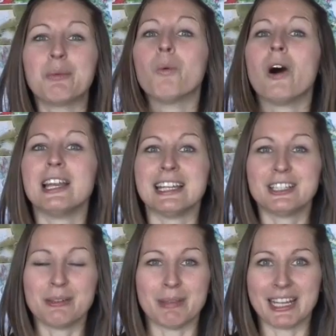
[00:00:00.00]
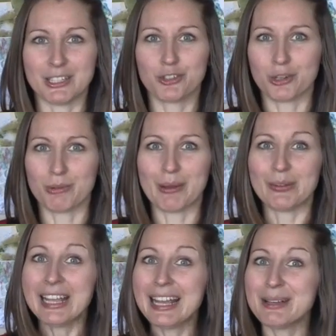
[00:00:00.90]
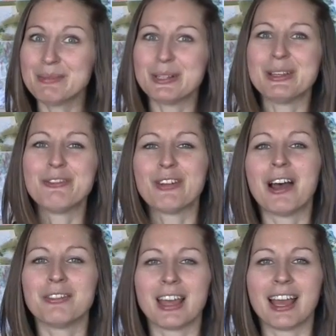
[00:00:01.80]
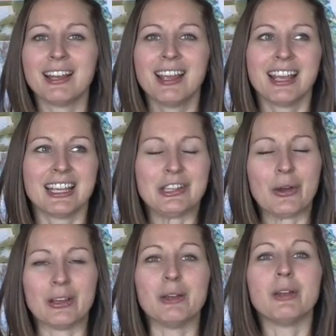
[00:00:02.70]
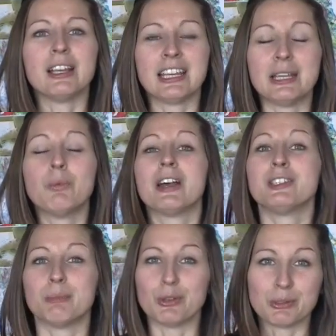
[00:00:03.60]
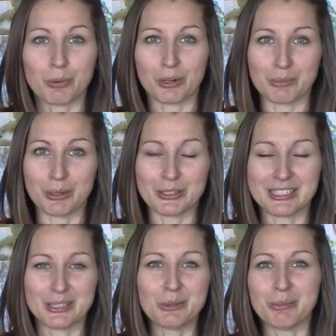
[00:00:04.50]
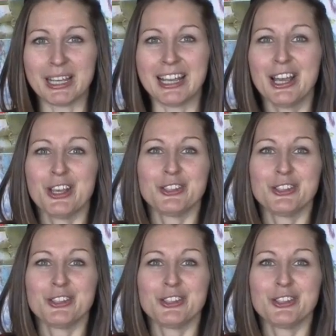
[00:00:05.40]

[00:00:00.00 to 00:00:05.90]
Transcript: had wanted to make this trip about him, so he felt that, he was the most important person to me.